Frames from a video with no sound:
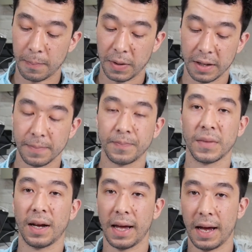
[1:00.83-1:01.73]
template.
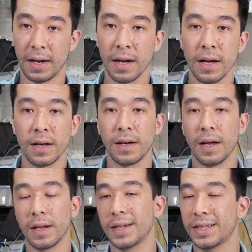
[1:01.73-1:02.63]
Again,
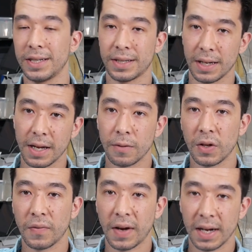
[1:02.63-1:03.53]
none of this is
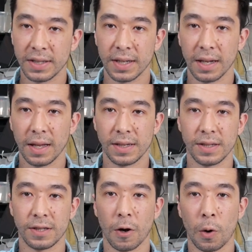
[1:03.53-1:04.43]
legal advice.
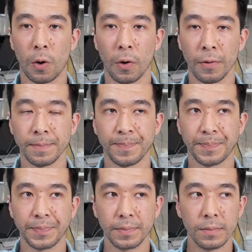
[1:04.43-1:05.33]
This is all
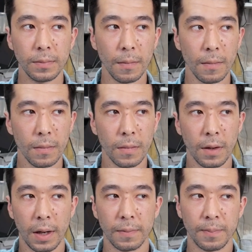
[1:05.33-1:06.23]

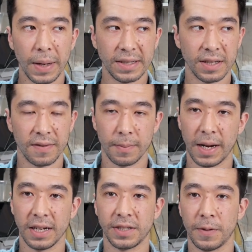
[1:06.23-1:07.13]
based off of
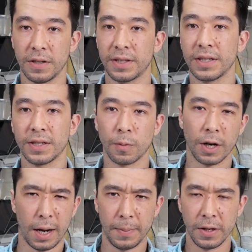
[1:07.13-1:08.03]
my experience. This is
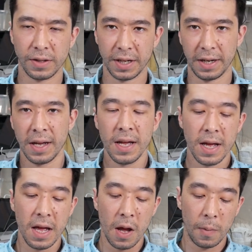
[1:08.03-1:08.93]
what I'm using.
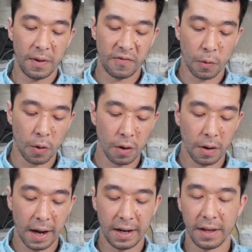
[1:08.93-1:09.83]

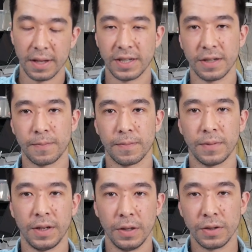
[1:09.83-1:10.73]
Before any of this is
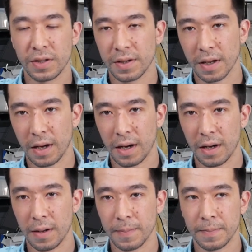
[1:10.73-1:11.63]
used
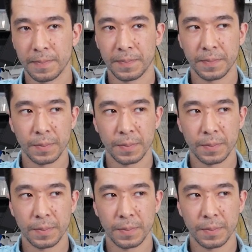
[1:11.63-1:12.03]
in